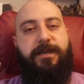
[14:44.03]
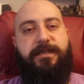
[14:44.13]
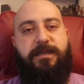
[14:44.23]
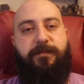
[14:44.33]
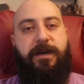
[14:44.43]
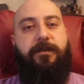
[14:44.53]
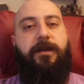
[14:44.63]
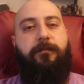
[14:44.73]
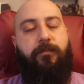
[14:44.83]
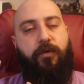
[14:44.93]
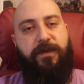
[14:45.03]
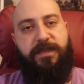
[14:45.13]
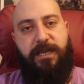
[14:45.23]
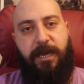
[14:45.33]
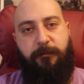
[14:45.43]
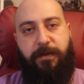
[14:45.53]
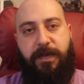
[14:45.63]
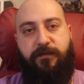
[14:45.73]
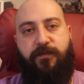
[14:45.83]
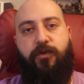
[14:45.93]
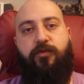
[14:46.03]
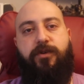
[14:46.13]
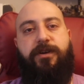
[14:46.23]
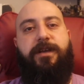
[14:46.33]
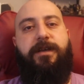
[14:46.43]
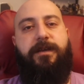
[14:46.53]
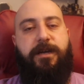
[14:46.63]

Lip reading: It's about moving the campaign forward,